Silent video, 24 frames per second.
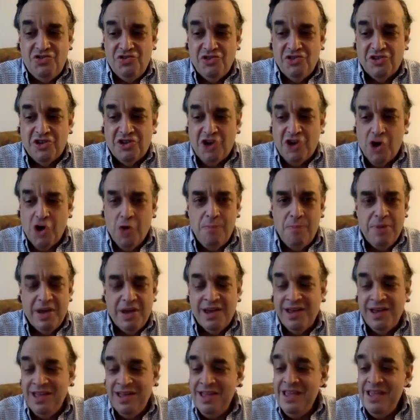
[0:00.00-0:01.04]
the
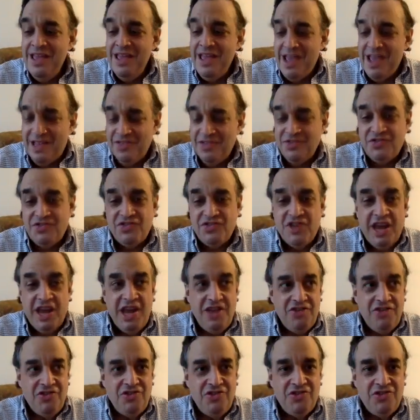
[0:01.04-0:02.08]
coping and the
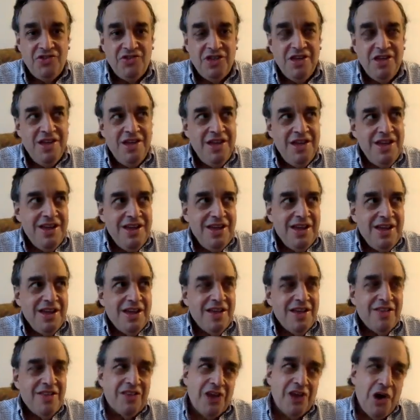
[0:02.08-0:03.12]
stages,
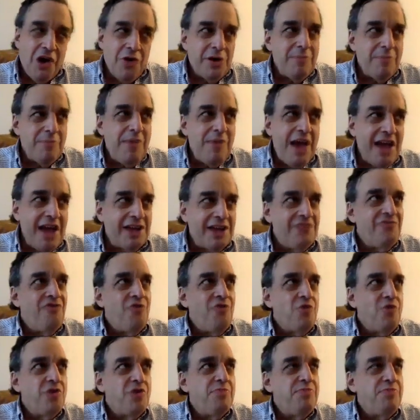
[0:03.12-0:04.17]
the going back and
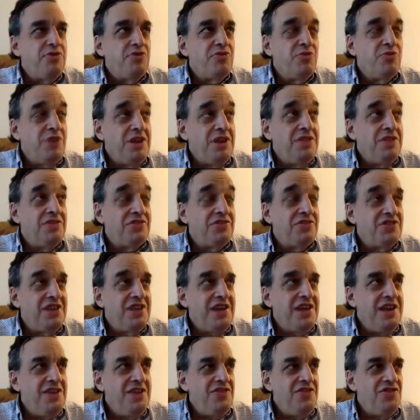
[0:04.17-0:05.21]
forth between the
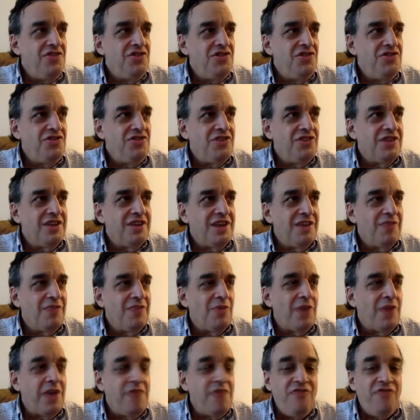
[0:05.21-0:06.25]
stages. And
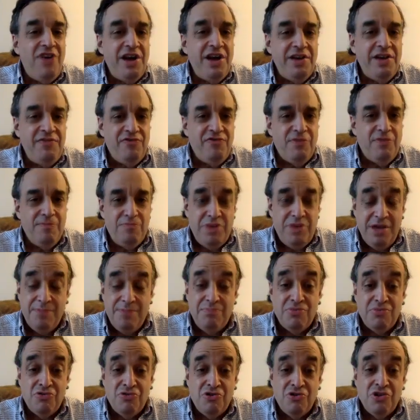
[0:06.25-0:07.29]
what I find from
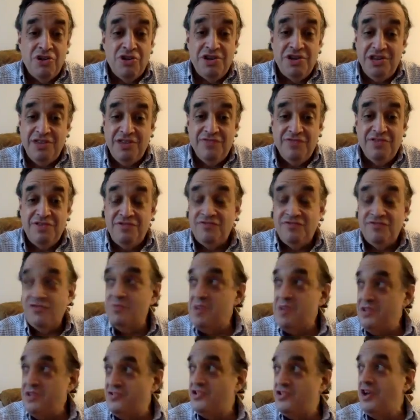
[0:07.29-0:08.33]
people, and even for
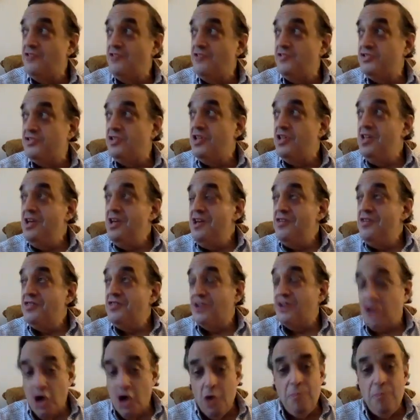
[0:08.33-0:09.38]
myself, the
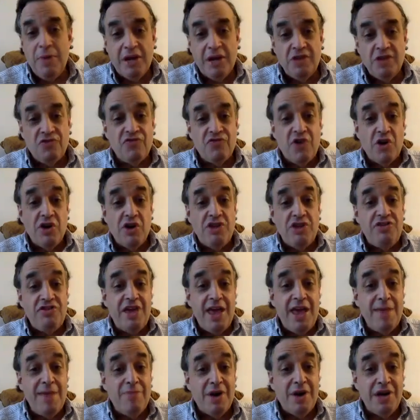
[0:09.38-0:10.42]
coping is very
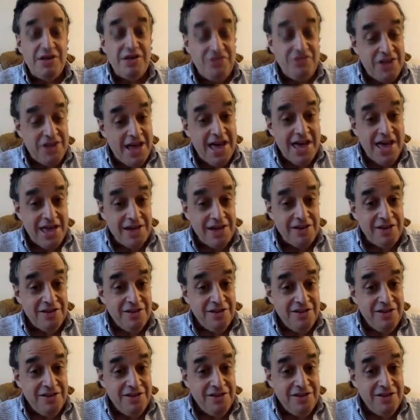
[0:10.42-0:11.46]
day by day.
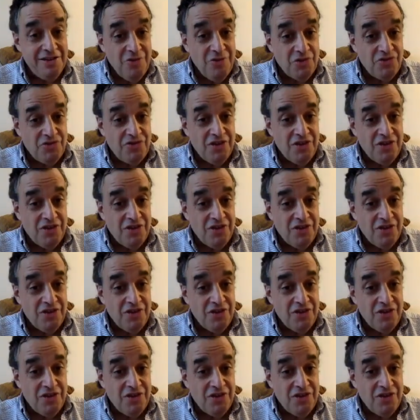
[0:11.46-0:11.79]
With